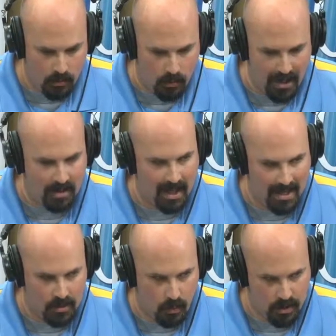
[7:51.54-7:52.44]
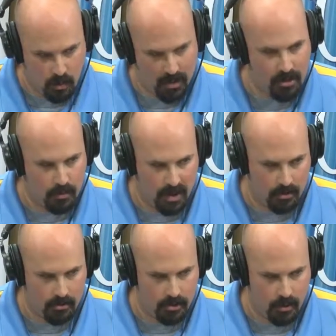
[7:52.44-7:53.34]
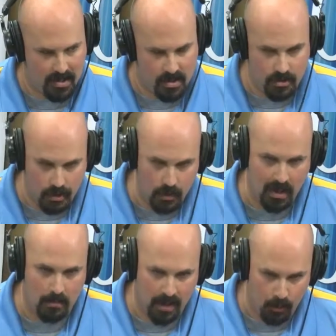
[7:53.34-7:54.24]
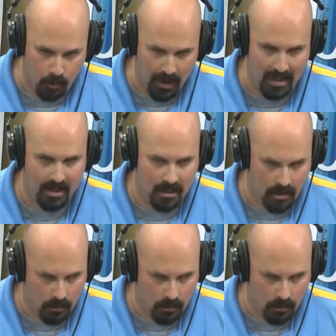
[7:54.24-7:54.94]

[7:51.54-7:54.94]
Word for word: realize with twenty-three hundred choices, you can be really,